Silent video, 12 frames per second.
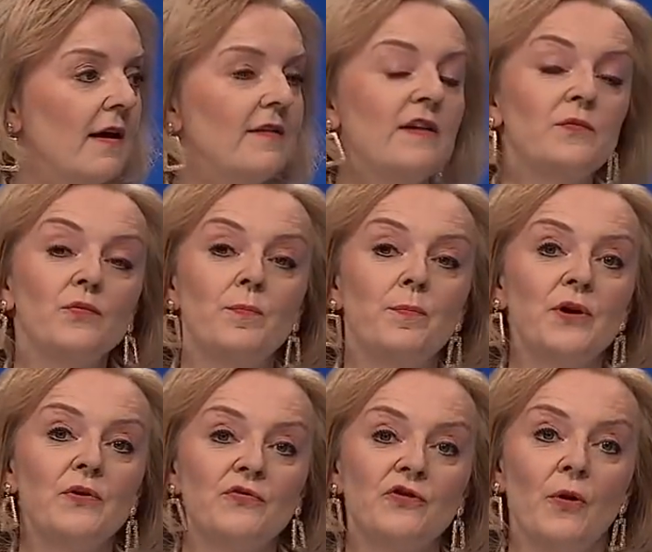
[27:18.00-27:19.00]
This will
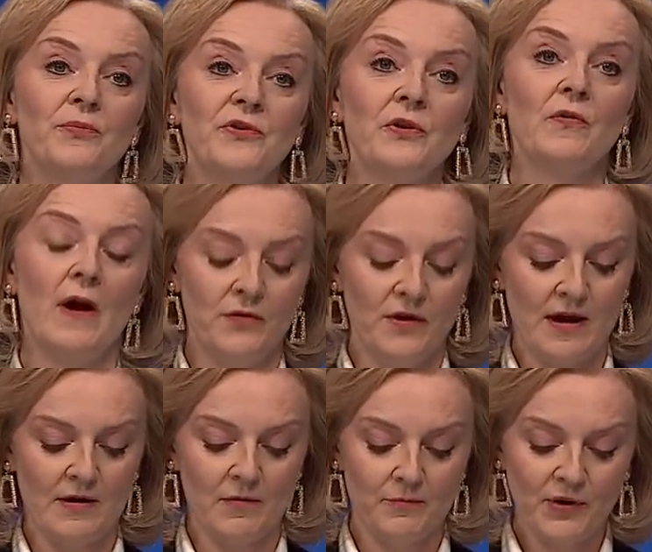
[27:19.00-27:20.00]
boost jobs and growth
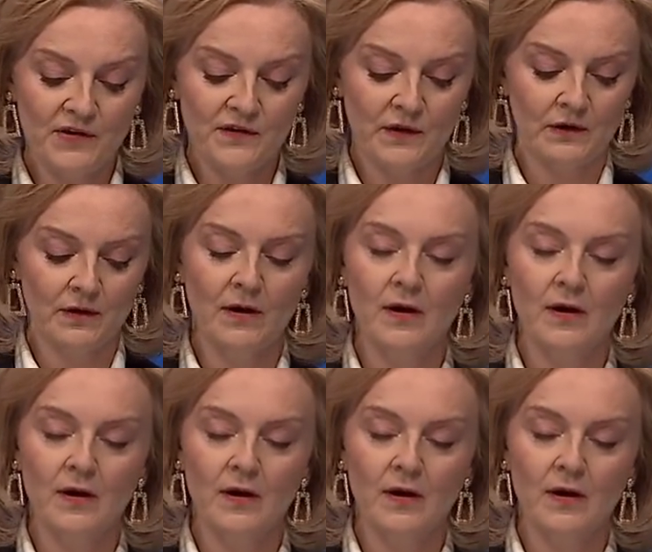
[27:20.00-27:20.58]
here in Britain,